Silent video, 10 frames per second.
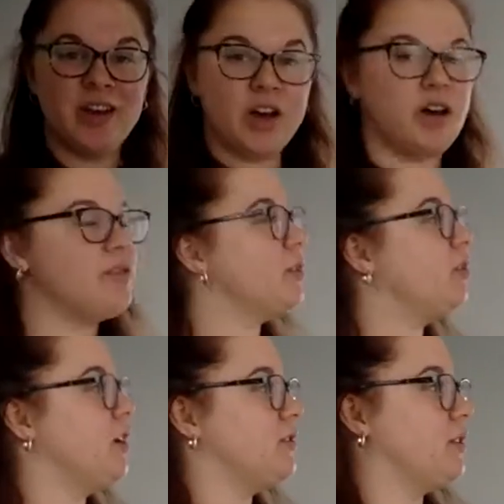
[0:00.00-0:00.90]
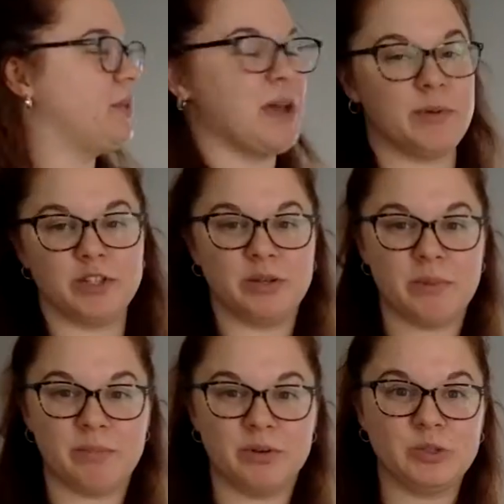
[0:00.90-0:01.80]
of CrossFit Black Bear gym
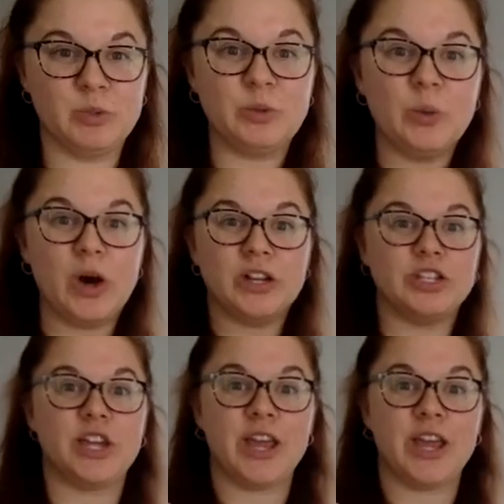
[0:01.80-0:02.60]
members would want to